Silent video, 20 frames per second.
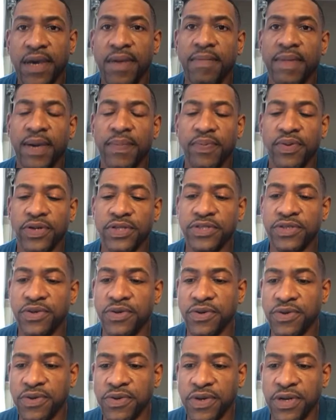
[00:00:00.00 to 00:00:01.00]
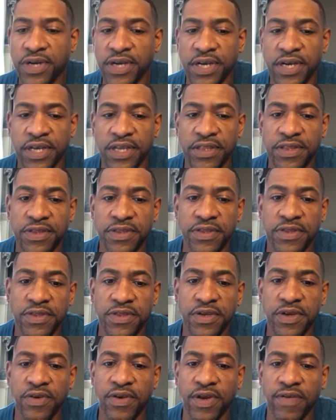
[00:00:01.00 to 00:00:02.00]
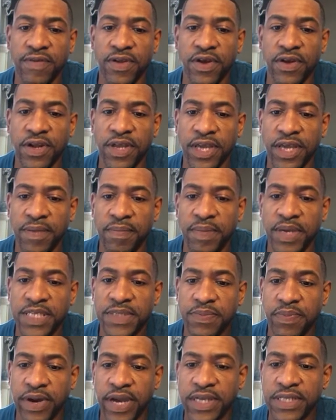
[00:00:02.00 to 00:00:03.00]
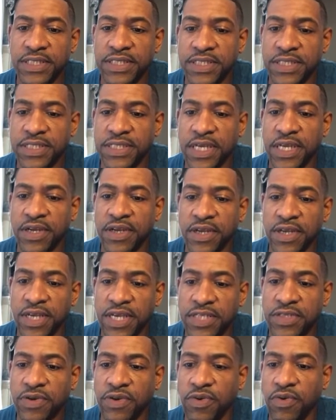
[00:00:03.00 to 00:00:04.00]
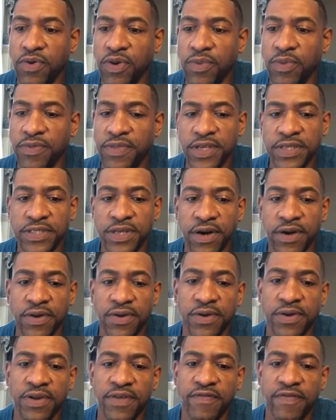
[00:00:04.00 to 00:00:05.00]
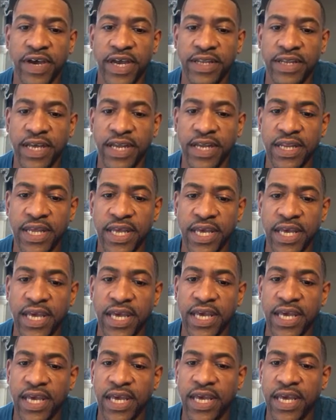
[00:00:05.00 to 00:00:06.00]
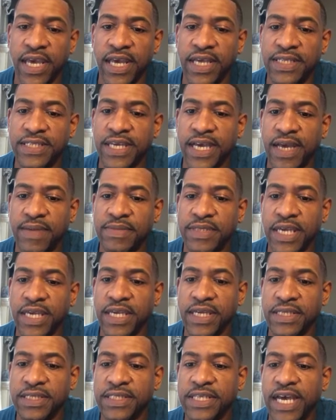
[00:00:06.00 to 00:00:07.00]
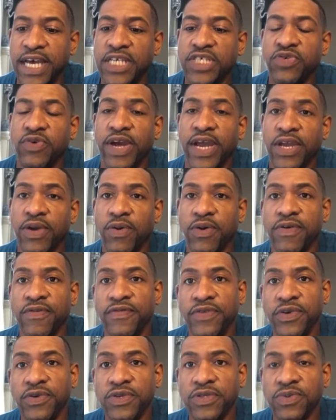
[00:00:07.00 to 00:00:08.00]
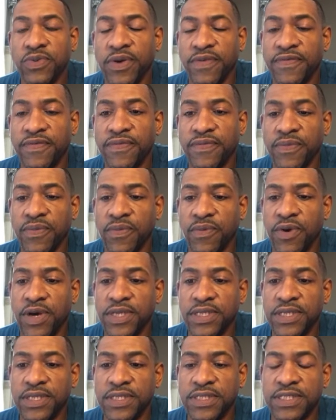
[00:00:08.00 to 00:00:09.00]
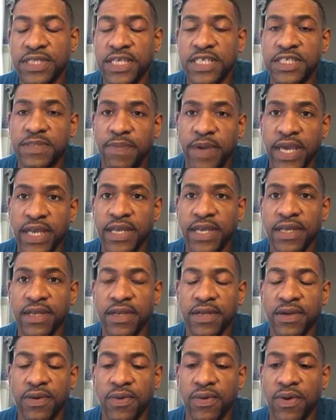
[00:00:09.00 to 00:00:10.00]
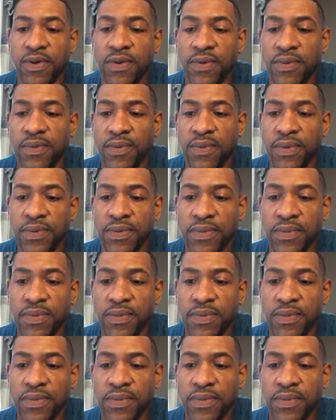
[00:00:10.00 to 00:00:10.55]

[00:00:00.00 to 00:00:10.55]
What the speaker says: My personal theory of learning and best practices is congruent with this article in the fact that at times I get sidetracked or confused with what's expected or